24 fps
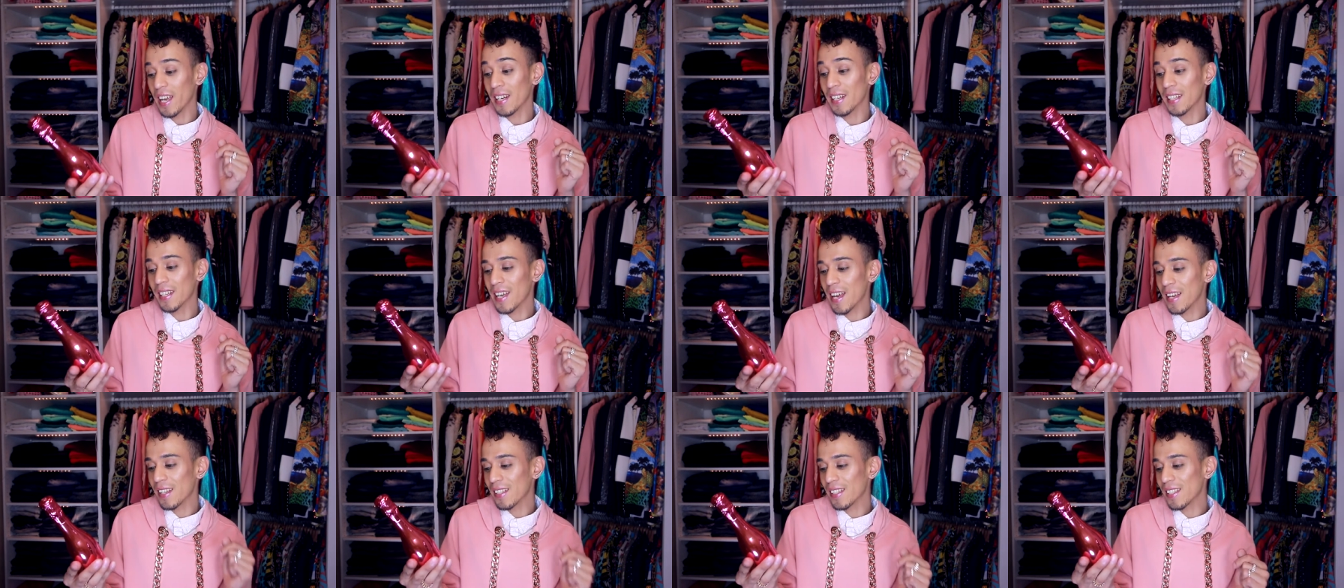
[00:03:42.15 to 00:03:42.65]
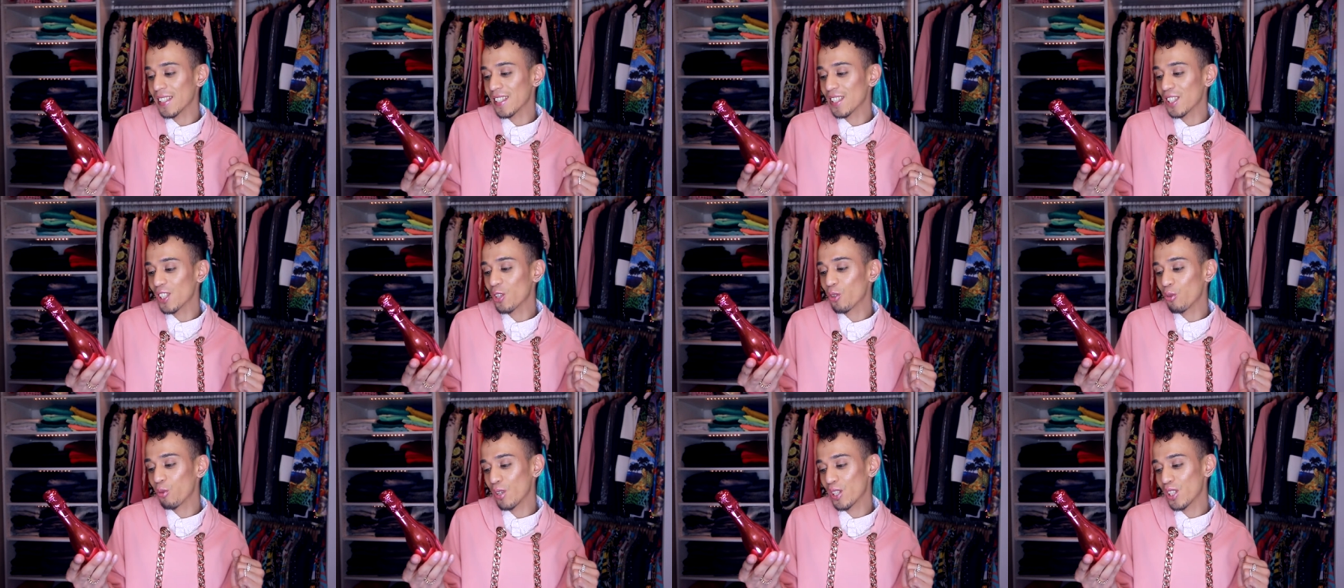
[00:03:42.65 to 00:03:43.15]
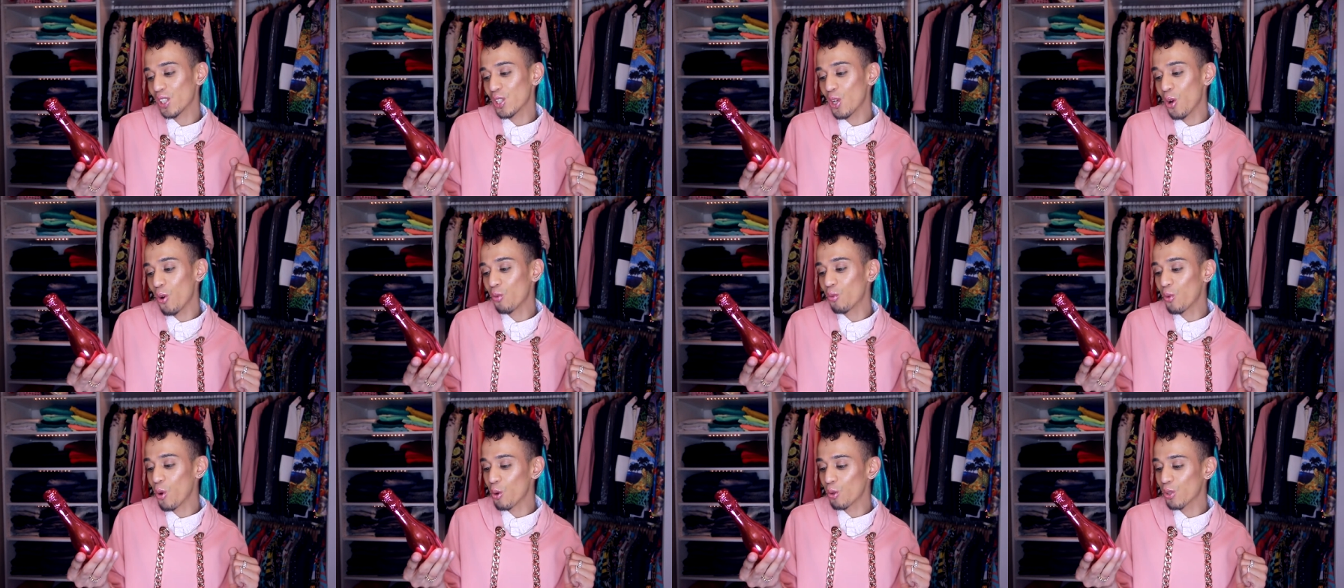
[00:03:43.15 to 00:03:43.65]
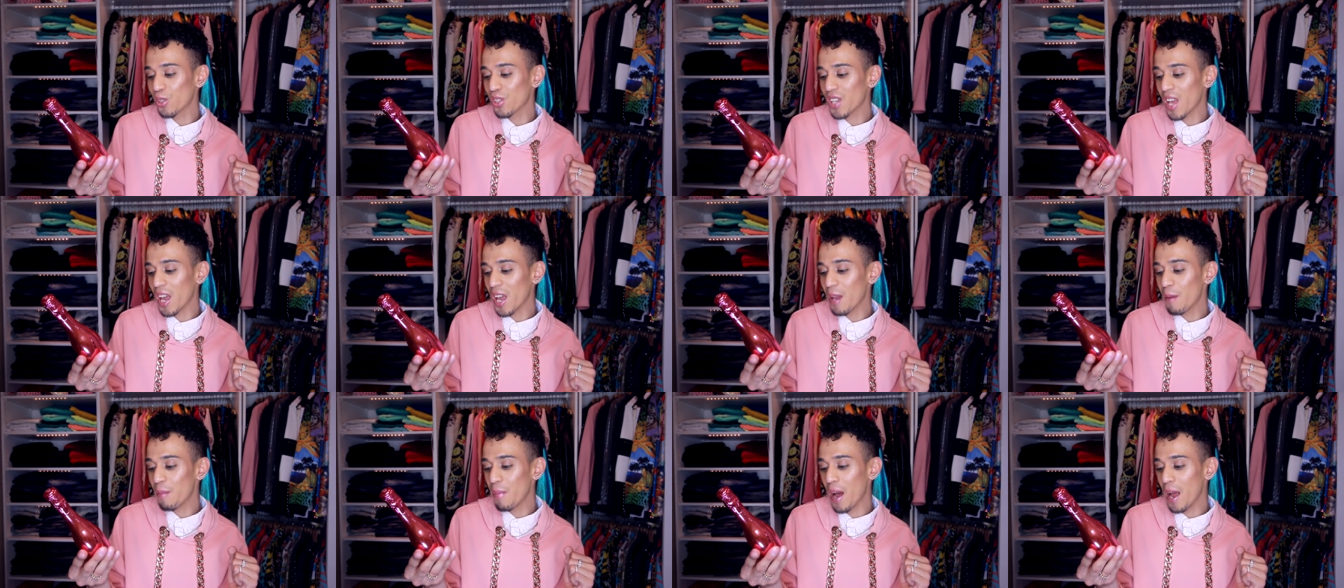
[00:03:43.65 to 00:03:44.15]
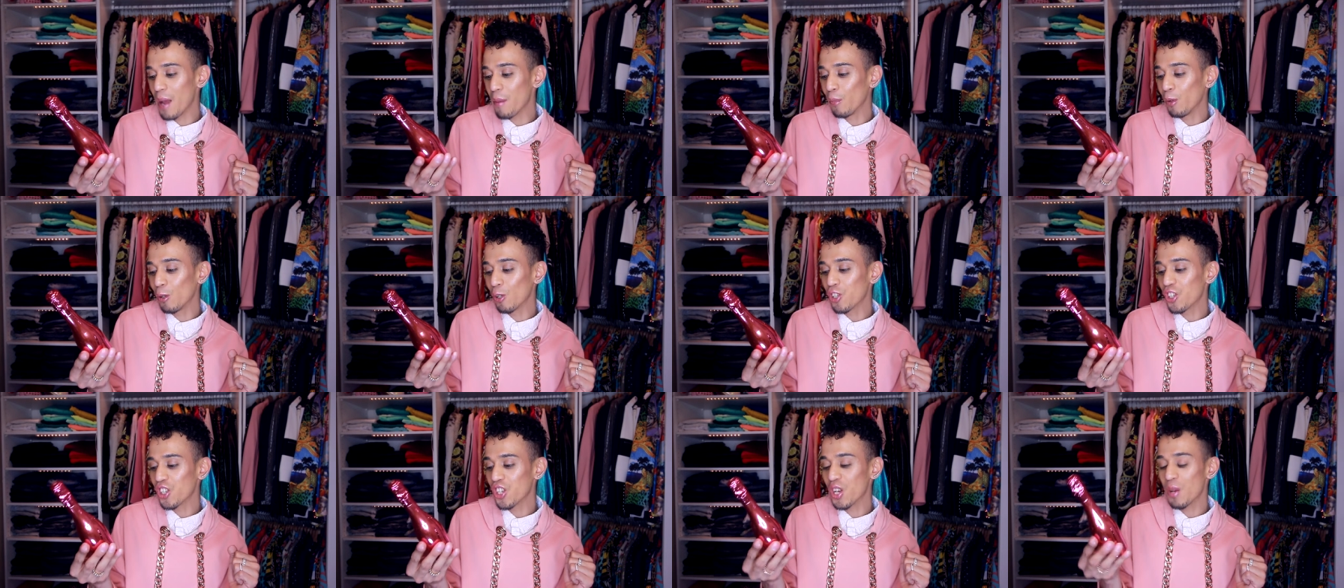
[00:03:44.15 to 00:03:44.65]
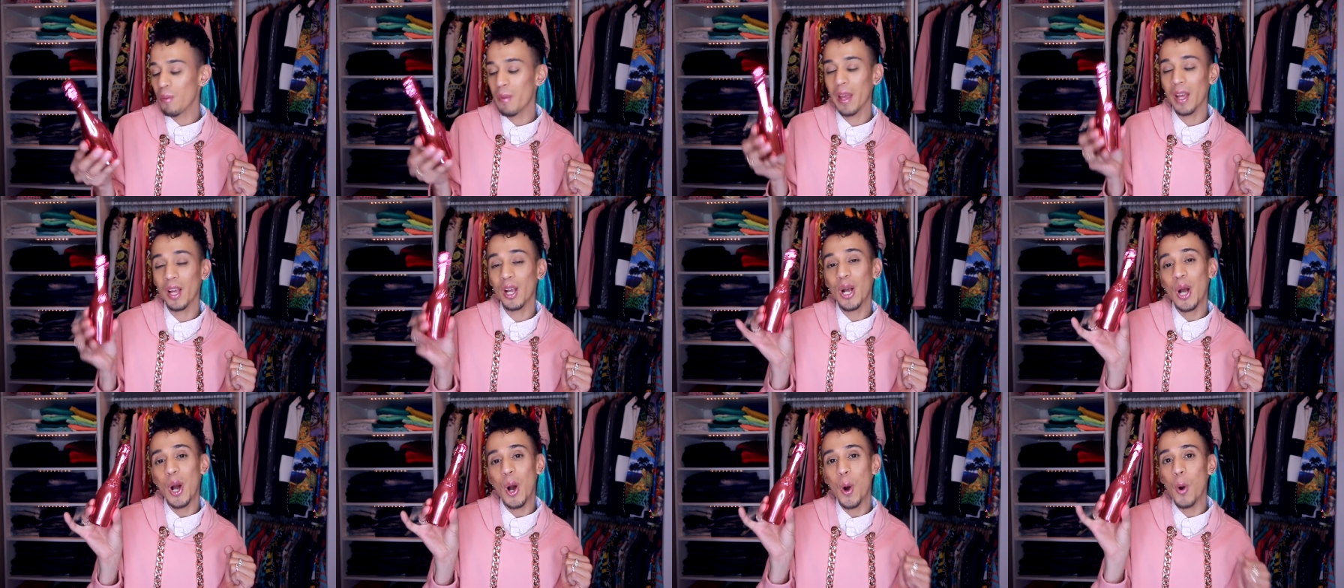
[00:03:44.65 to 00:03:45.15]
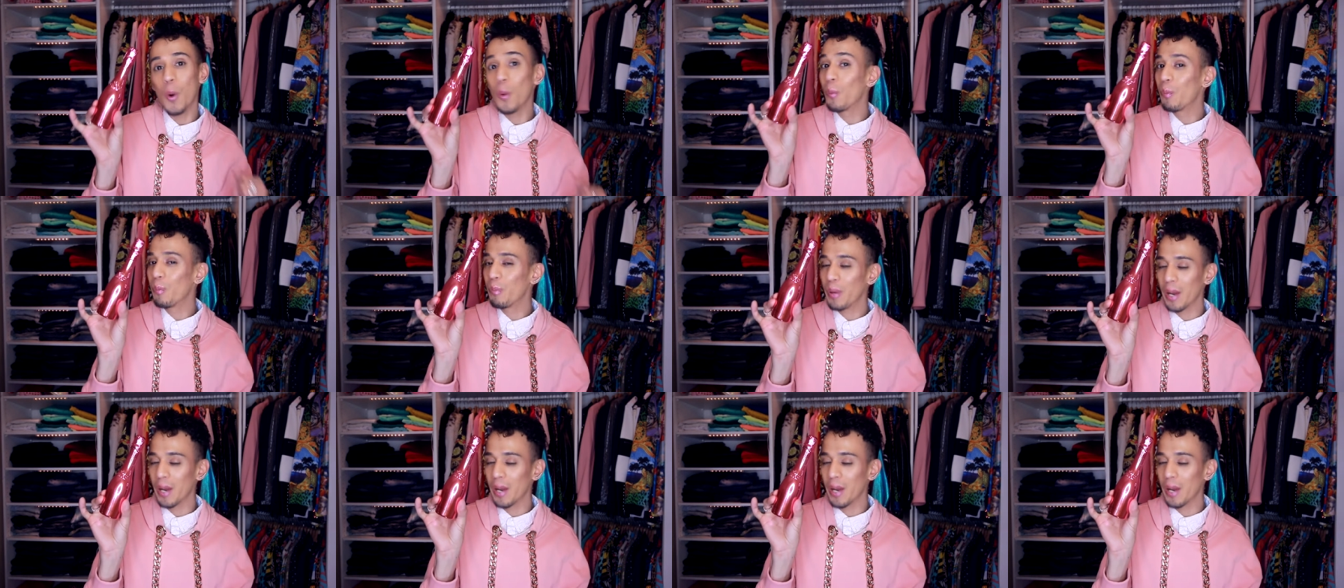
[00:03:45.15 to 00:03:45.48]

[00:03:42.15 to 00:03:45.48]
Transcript: And again, this is Crystal Rosé by Molsheim & Co.